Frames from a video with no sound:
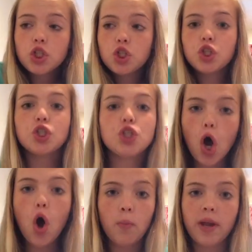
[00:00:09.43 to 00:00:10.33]

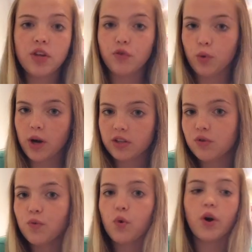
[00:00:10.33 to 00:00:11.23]
so many
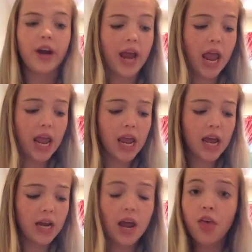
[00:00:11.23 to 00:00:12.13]
requests for.
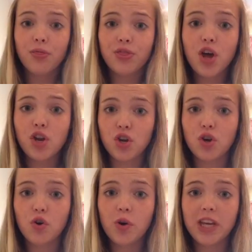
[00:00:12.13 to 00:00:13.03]
And the
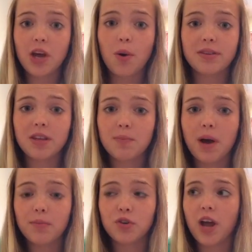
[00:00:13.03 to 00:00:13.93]
new EOS lip
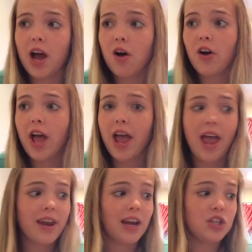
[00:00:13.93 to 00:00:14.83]
balms are out.
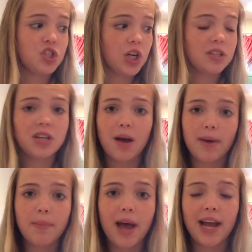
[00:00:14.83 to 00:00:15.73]
And I just
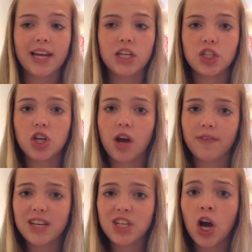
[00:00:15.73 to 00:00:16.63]
got my package
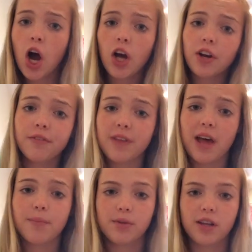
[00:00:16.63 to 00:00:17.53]
of a ton of
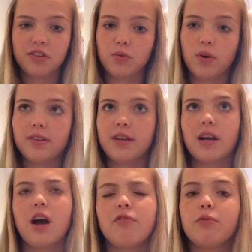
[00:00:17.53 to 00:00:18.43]
them, plus the ones that
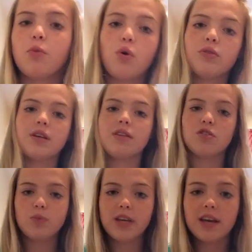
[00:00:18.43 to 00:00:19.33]
I got from Ulta
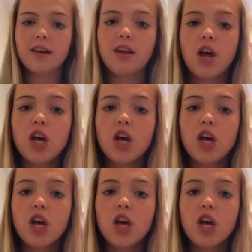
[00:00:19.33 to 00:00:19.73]
this weekend.